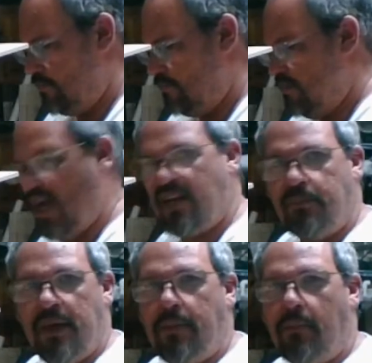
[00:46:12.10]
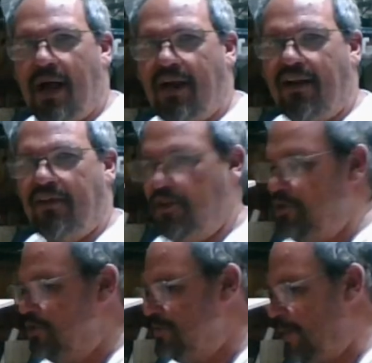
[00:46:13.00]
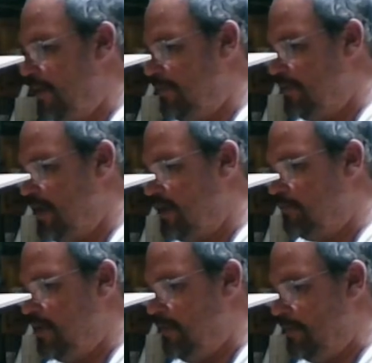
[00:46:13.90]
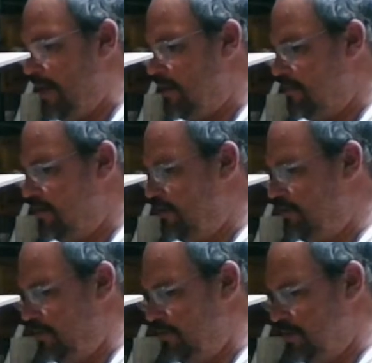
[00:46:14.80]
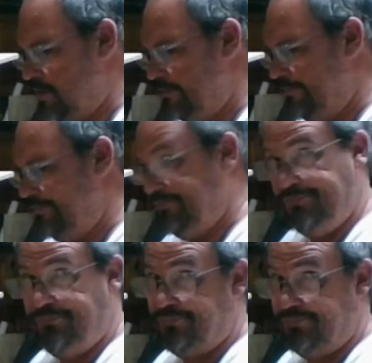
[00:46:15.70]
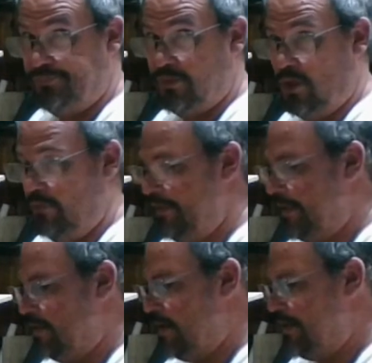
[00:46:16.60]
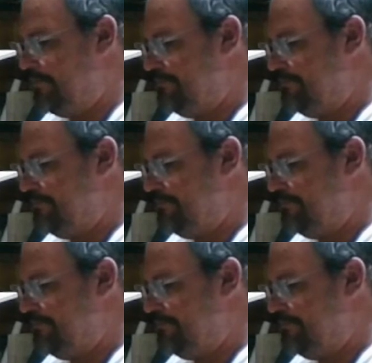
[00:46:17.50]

Not a peep about it in the newspaper. Not a peep about them on the news. Go figure, right?